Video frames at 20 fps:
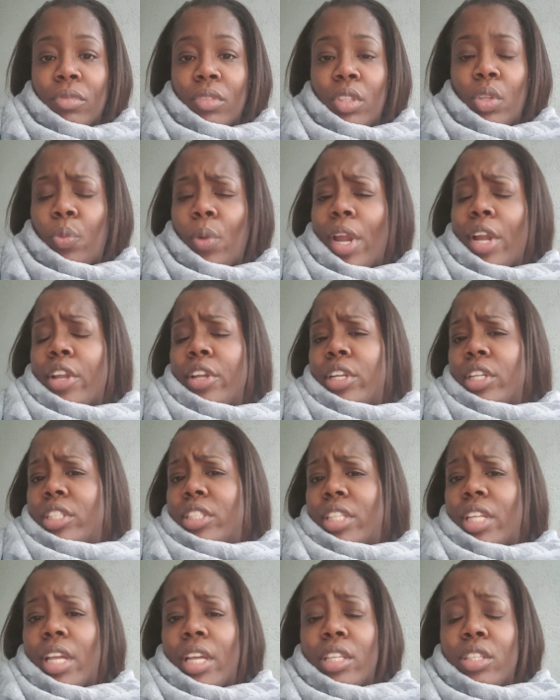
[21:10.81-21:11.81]
the record
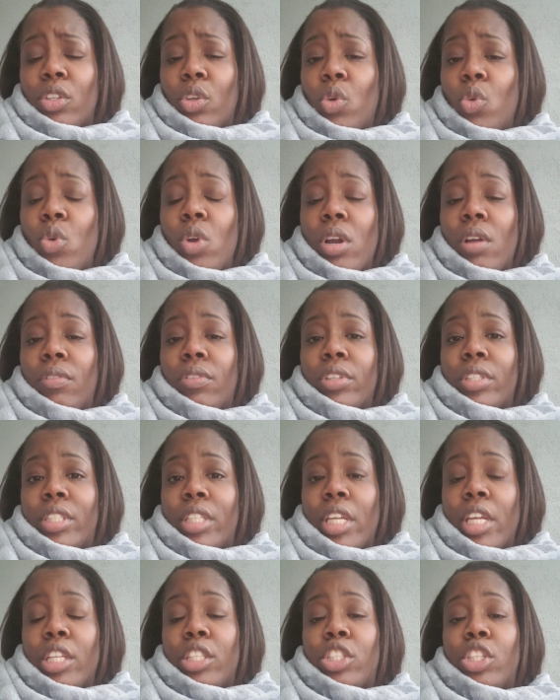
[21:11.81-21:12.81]
execs or whoever
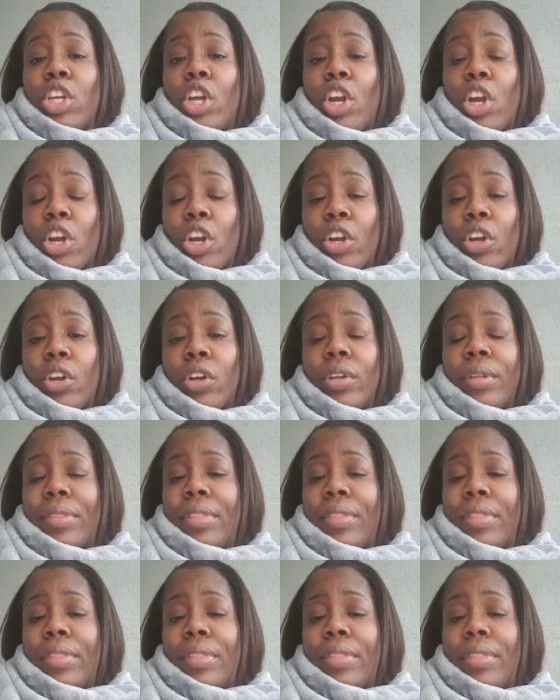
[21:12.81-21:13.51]
said to her